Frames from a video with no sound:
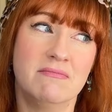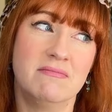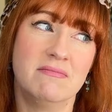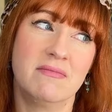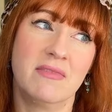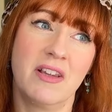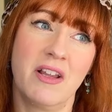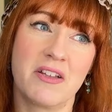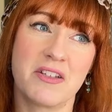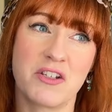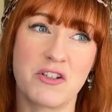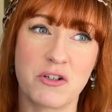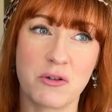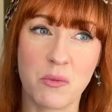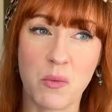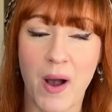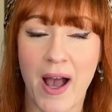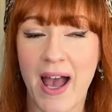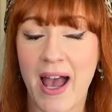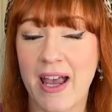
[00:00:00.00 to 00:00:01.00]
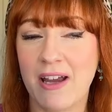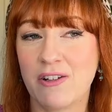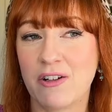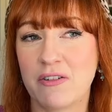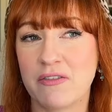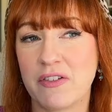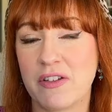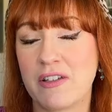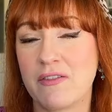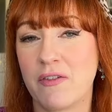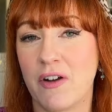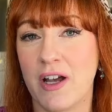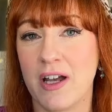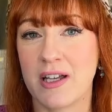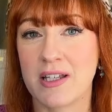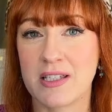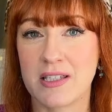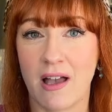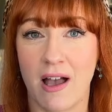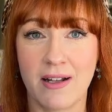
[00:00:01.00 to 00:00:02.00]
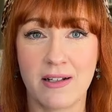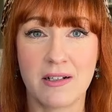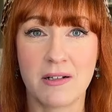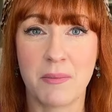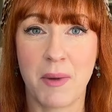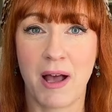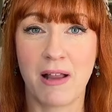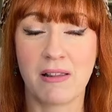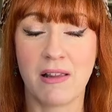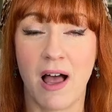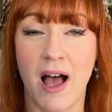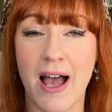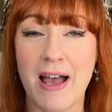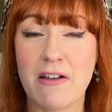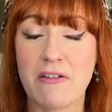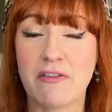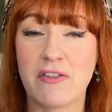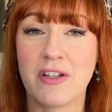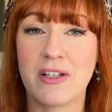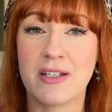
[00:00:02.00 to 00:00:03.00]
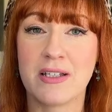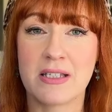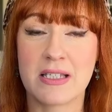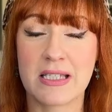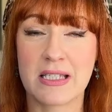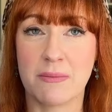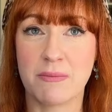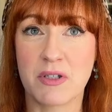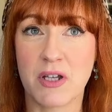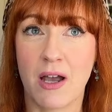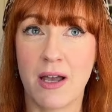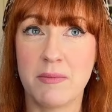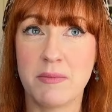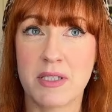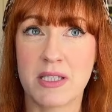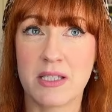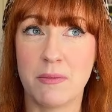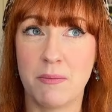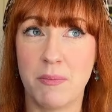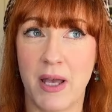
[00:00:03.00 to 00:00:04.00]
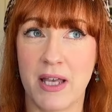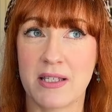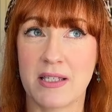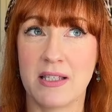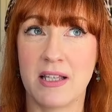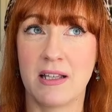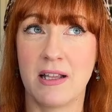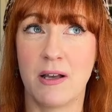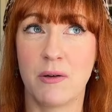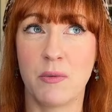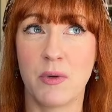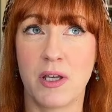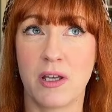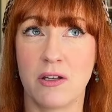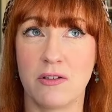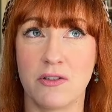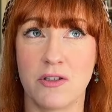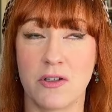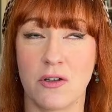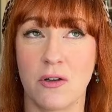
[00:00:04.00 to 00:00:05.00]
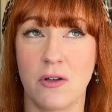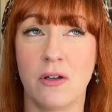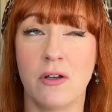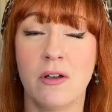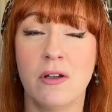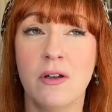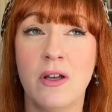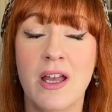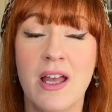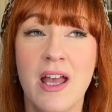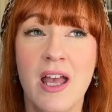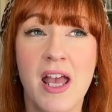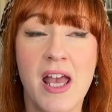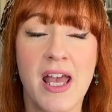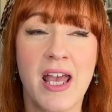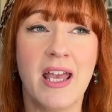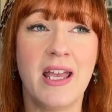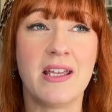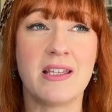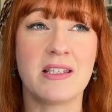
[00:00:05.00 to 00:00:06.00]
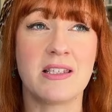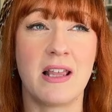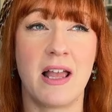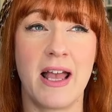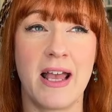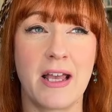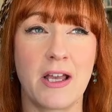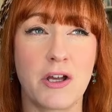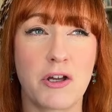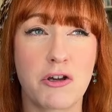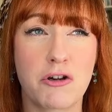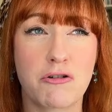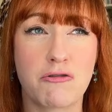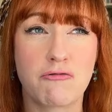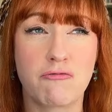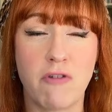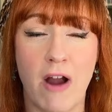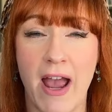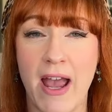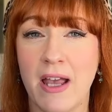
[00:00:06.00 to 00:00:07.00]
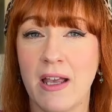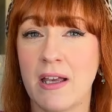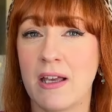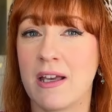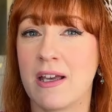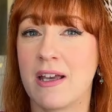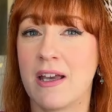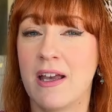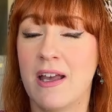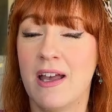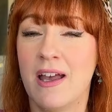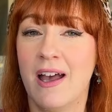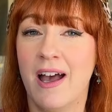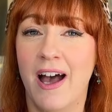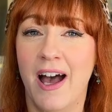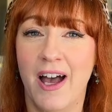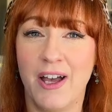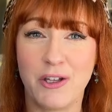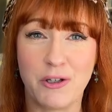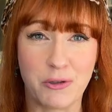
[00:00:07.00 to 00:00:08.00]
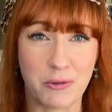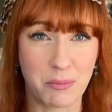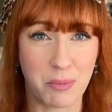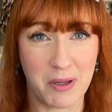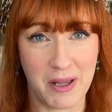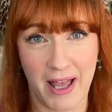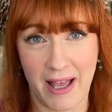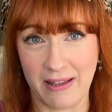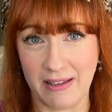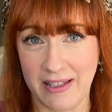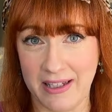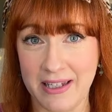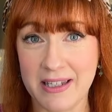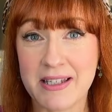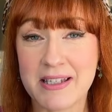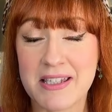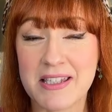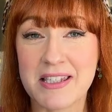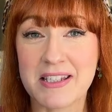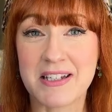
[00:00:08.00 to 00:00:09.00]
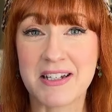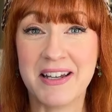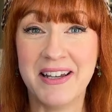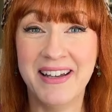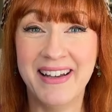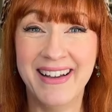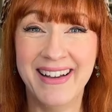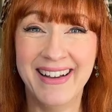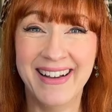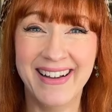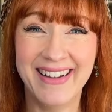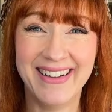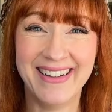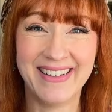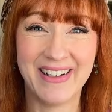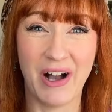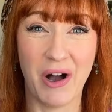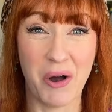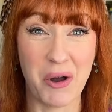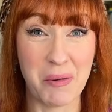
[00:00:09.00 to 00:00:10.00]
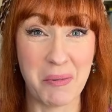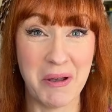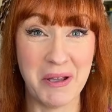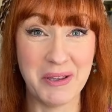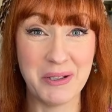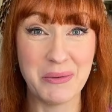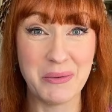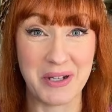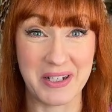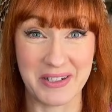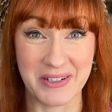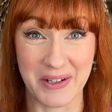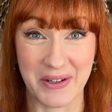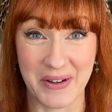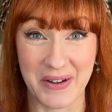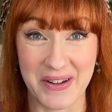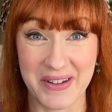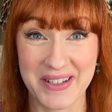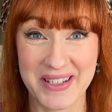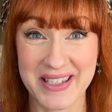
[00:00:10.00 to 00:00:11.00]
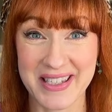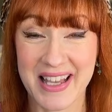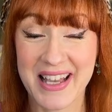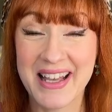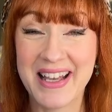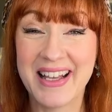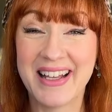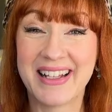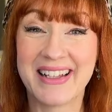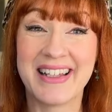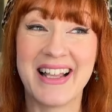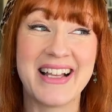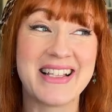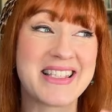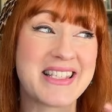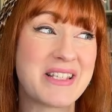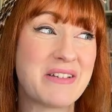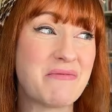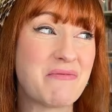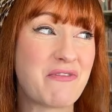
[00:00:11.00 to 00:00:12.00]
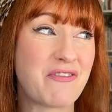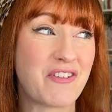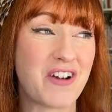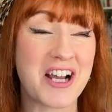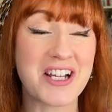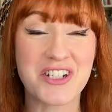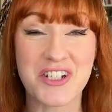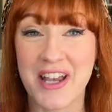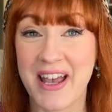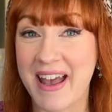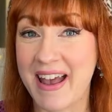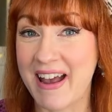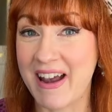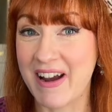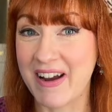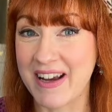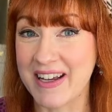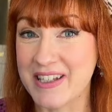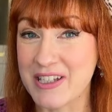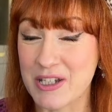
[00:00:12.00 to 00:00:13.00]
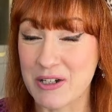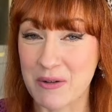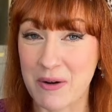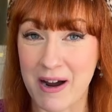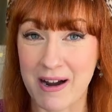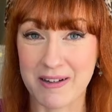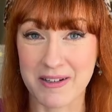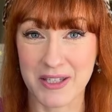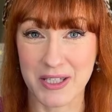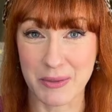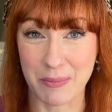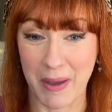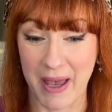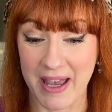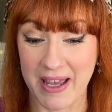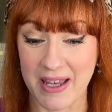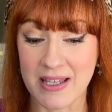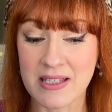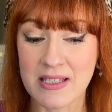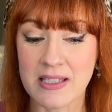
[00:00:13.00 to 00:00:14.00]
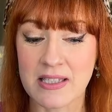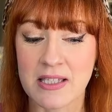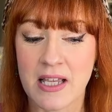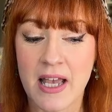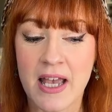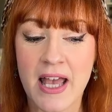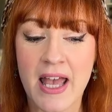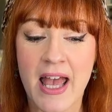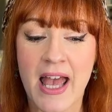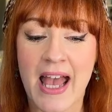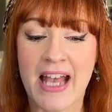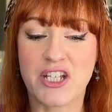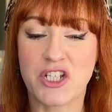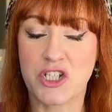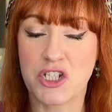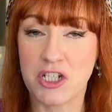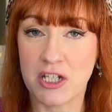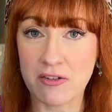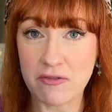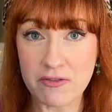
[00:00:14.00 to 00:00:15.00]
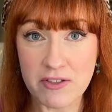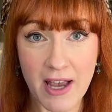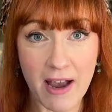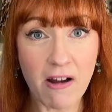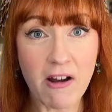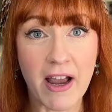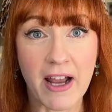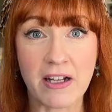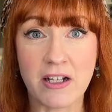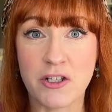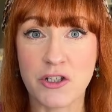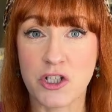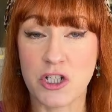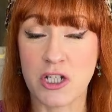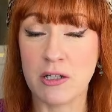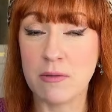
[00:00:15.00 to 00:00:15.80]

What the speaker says: lost your way, you're not feeling very excited about life, sometimes the best thing that we can do is like crank a good playlist, open the windows, let some fresh air into our space, shift our energy,